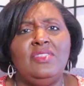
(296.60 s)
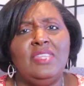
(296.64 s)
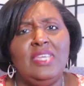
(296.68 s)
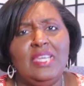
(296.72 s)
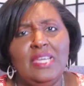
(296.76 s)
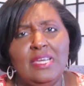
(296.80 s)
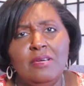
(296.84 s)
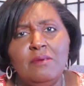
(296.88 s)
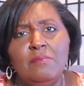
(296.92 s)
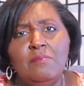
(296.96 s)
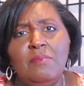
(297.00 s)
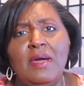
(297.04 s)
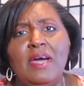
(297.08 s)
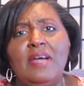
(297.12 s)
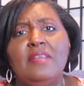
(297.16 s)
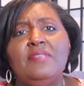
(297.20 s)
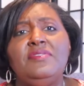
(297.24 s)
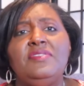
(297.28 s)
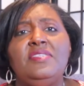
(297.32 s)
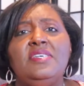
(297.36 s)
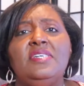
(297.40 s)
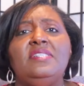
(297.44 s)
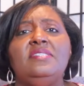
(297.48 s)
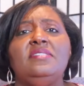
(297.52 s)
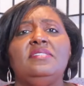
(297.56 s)
Think
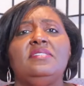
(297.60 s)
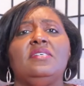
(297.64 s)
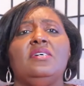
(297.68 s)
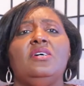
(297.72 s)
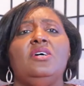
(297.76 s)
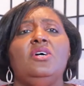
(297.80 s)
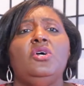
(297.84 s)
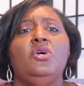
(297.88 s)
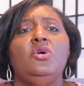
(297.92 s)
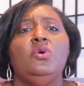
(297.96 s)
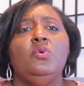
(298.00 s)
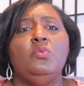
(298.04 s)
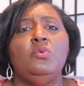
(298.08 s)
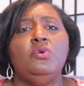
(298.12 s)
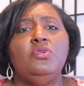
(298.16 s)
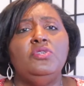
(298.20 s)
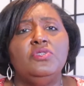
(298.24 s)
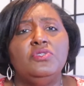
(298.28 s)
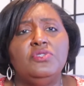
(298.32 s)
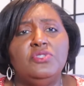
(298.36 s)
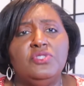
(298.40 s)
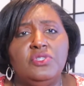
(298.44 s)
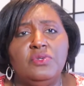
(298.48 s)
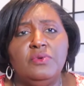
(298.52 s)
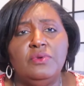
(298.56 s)
about this when
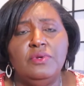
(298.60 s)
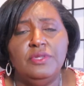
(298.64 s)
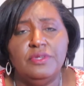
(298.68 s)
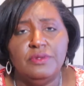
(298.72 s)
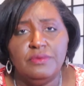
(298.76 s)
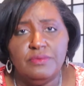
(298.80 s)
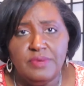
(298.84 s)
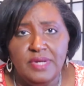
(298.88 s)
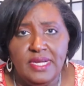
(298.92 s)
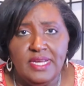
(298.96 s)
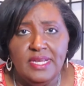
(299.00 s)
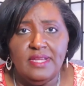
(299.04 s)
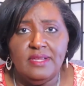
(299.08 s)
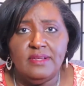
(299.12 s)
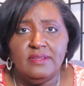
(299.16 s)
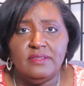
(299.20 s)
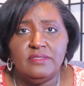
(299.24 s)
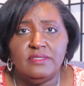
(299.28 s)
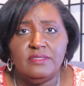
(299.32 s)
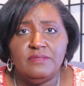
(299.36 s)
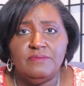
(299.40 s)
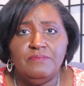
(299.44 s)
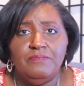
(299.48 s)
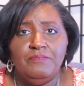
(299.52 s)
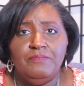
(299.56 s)
you're doing your
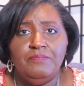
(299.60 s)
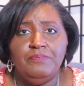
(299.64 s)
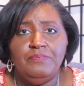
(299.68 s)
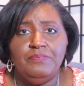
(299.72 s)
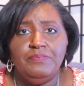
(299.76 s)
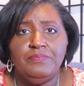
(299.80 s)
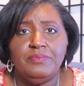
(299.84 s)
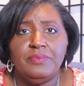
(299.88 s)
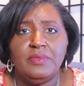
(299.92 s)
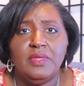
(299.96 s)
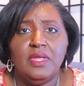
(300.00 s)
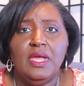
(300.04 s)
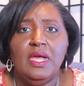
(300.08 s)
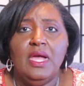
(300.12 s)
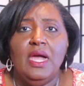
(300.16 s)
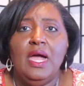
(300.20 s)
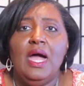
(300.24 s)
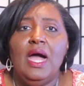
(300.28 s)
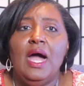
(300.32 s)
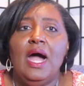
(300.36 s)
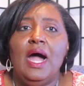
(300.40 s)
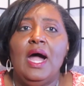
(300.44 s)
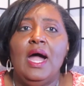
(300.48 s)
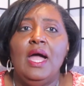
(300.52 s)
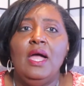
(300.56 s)
readings.
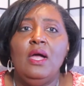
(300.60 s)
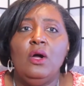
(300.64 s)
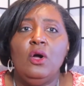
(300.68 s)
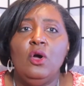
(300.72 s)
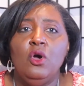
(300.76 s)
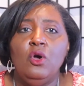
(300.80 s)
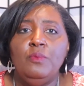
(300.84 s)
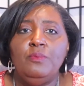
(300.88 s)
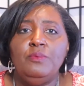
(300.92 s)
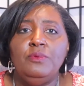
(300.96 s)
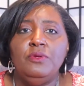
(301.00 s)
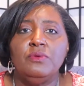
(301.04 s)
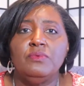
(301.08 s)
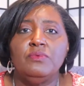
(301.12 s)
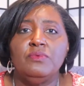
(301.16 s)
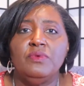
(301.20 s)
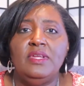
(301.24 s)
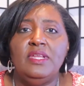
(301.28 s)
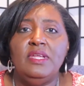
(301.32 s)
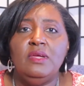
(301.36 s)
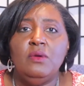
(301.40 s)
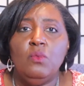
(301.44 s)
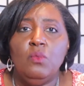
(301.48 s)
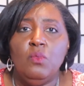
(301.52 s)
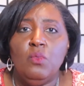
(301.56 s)
I hope you're
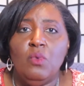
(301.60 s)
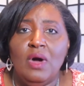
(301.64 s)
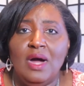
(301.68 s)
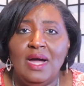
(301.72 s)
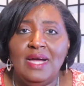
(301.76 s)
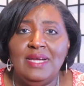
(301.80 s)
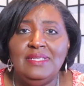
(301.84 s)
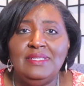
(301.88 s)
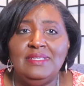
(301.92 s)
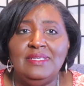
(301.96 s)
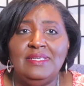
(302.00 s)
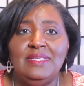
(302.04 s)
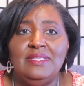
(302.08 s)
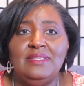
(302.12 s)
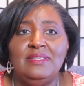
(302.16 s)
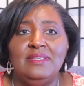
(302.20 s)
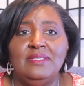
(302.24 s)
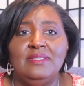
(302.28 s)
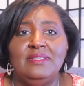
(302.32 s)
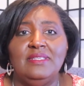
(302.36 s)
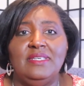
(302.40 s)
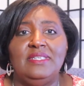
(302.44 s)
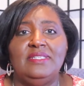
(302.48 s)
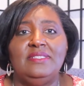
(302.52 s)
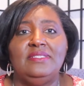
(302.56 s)
reading widely in the
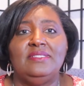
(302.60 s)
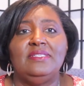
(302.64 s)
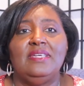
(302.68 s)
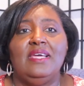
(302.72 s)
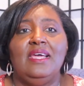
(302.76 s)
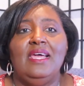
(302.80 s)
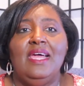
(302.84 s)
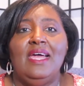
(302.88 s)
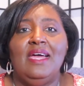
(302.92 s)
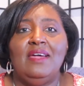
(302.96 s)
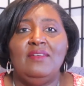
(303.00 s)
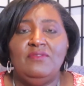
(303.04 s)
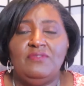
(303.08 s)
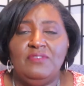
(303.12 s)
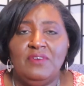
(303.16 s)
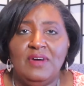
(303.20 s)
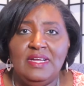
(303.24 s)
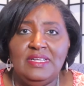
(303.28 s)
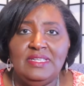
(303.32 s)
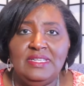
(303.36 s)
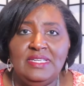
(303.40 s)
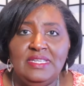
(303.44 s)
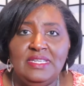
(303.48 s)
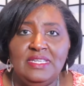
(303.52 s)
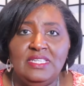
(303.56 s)
list and
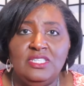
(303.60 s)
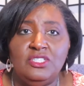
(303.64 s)
finding